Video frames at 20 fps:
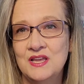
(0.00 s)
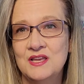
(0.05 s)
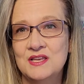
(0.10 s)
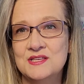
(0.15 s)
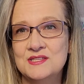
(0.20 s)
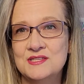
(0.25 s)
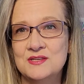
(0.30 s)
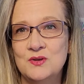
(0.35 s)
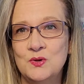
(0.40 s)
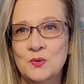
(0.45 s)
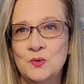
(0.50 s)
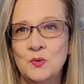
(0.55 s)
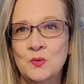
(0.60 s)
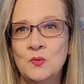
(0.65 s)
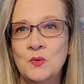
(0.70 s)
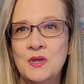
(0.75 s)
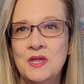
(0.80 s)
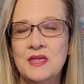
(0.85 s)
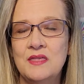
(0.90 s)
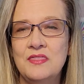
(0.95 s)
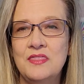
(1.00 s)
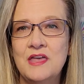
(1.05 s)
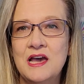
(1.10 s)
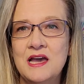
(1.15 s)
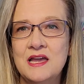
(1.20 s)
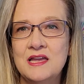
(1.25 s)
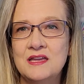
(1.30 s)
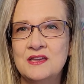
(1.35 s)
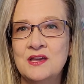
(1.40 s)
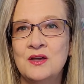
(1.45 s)
So that
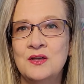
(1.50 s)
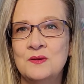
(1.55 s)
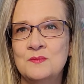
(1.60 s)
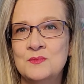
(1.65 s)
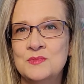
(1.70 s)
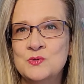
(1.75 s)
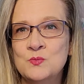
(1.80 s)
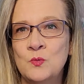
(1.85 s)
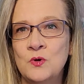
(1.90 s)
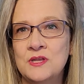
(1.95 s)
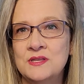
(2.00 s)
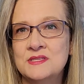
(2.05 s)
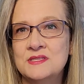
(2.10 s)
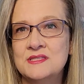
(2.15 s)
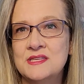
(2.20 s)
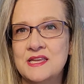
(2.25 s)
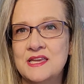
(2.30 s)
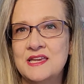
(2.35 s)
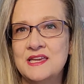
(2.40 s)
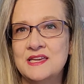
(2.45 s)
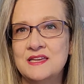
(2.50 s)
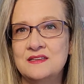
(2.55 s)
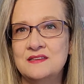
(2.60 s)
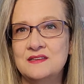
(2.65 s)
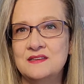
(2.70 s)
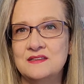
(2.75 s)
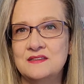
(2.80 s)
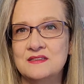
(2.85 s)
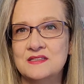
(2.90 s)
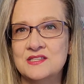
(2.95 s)
comes once they get
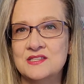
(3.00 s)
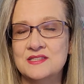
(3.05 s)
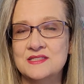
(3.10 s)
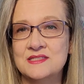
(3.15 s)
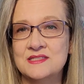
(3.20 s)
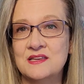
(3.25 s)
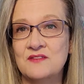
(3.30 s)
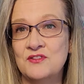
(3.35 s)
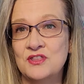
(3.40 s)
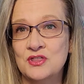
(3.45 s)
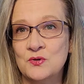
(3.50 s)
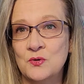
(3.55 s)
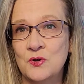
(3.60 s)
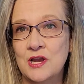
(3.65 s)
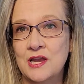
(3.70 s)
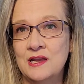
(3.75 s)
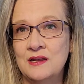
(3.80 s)
to 7th grade.